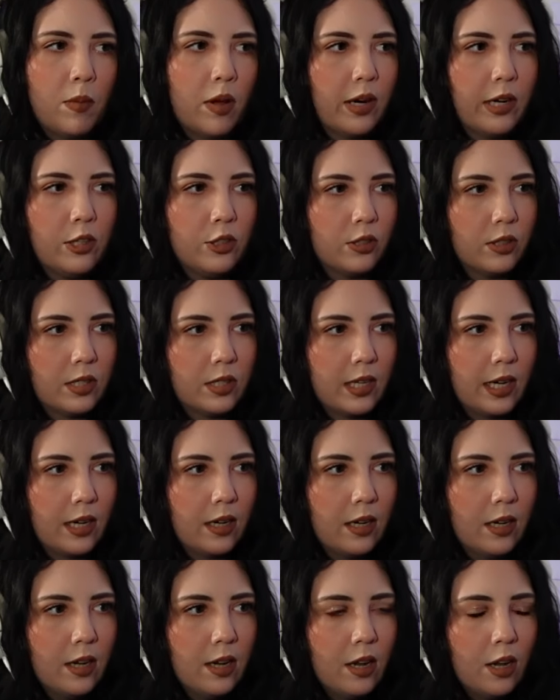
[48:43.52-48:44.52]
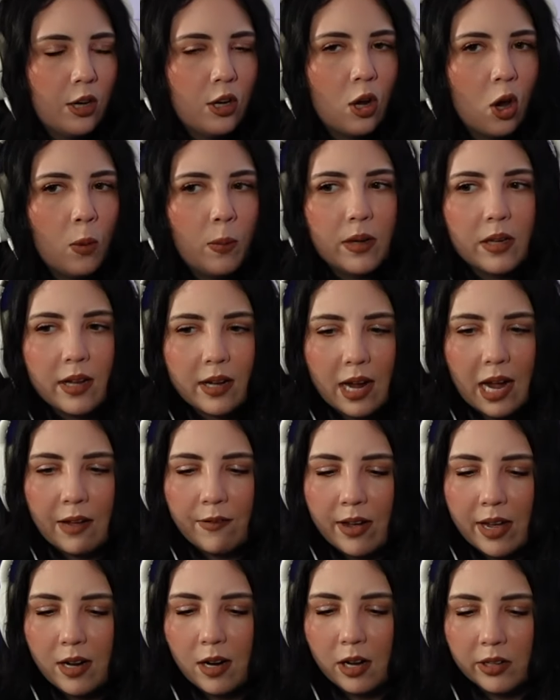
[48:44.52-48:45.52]
not interested. No, but like I've
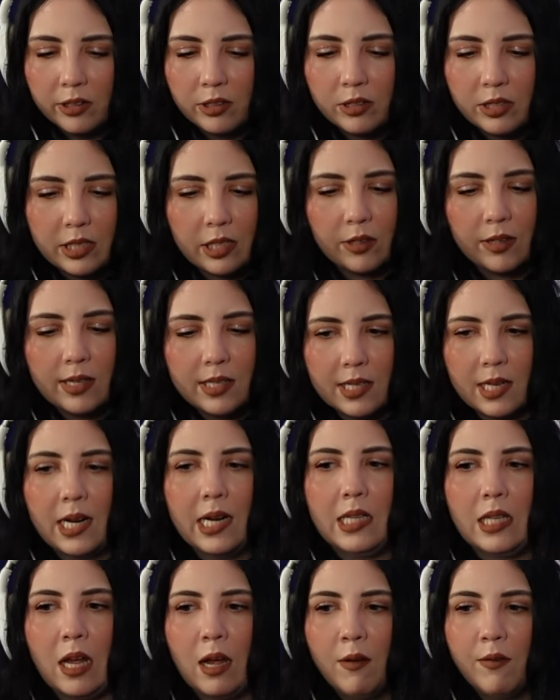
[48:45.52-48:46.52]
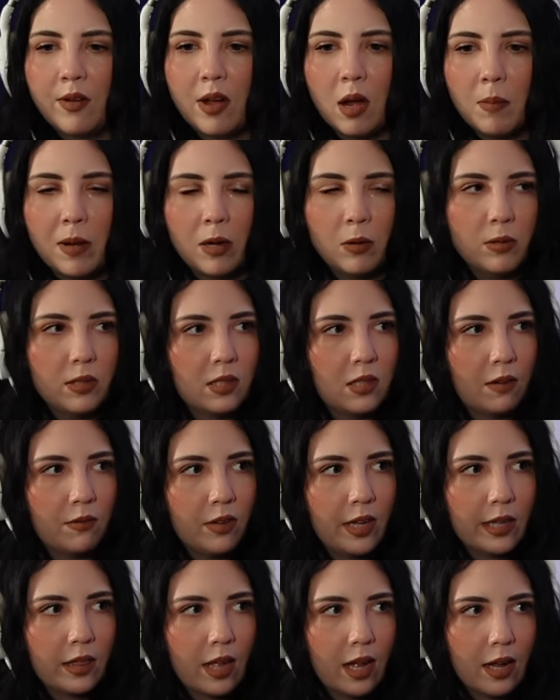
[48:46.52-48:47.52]
had other series that I love come out with stuff
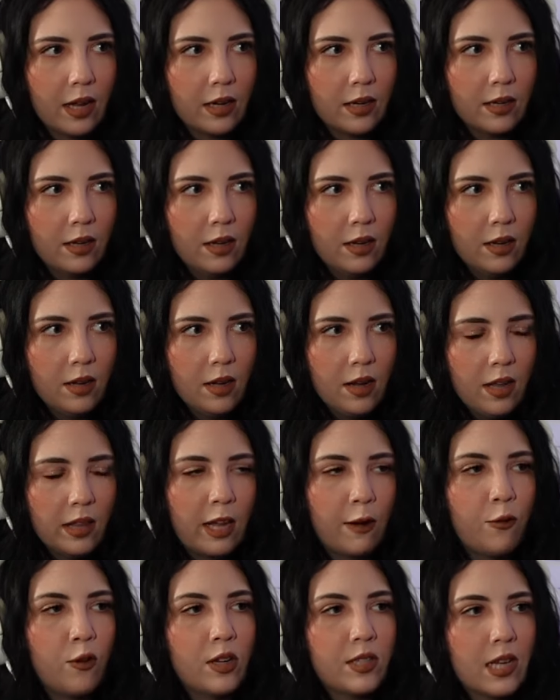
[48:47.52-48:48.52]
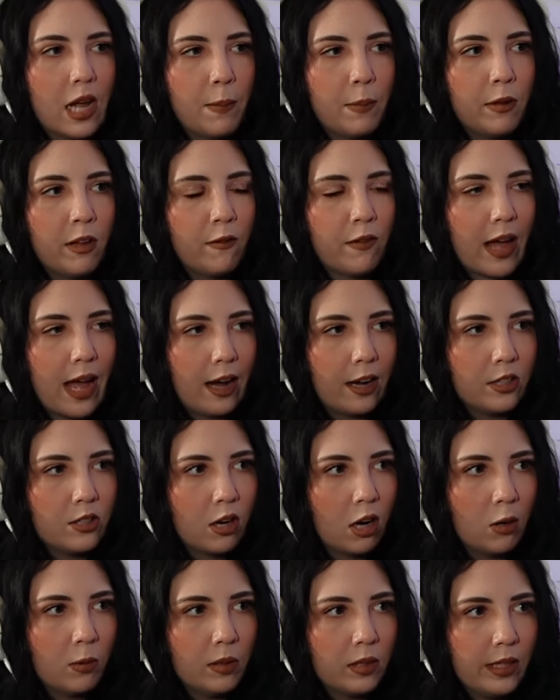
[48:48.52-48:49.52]
like that. Like for example, if
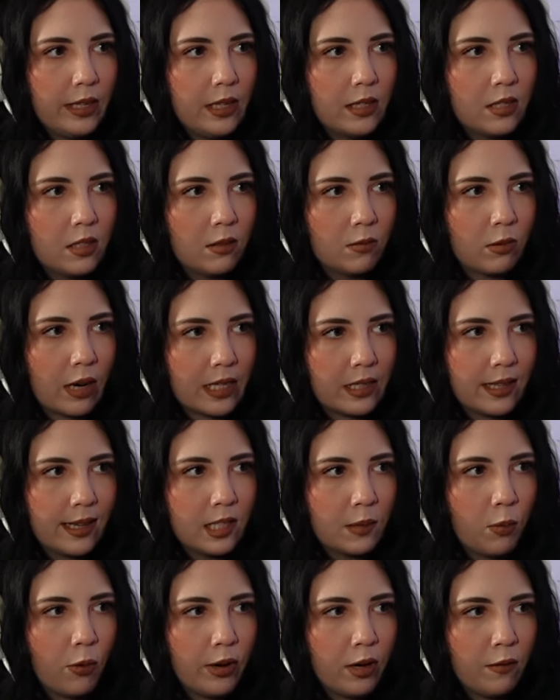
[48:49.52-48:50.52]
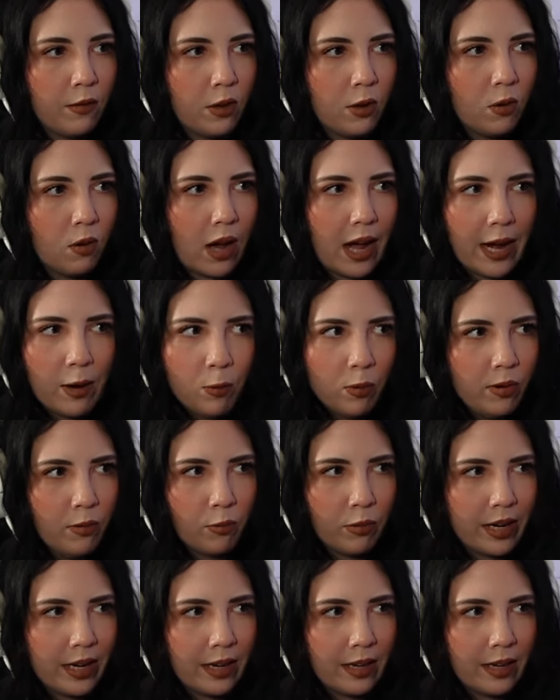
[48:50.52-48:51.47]
ACOTAR released Rhysand's point of view, I wouldn't read